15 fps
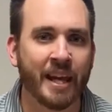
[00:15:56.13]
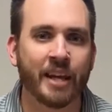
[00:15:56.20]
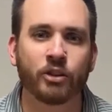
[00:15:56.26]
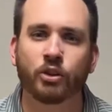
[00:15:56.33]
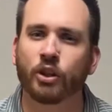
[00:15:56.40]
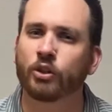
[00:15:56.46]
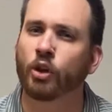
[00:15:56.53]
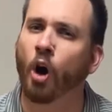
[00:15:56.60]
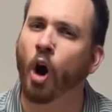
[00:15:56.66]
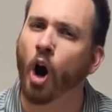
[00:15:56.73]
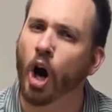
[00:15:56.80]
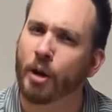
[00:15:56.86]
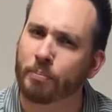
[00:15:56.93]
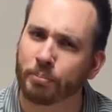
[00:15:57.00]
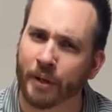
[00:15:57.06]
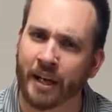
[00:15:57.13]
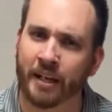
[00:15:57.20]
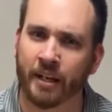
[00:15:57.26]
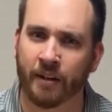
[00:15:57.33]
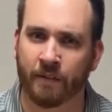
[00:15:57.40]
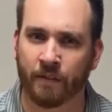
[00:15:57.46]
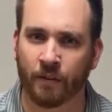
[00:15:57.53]
is just
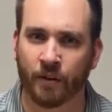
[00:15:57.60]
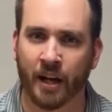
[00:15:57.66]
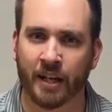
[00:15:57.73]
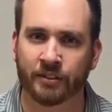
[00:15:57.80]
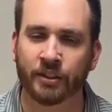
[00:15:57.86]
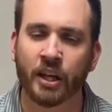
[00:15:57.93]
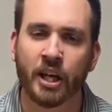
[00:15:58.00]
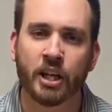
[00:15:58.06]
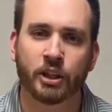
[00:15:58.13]
heartbreaking for us,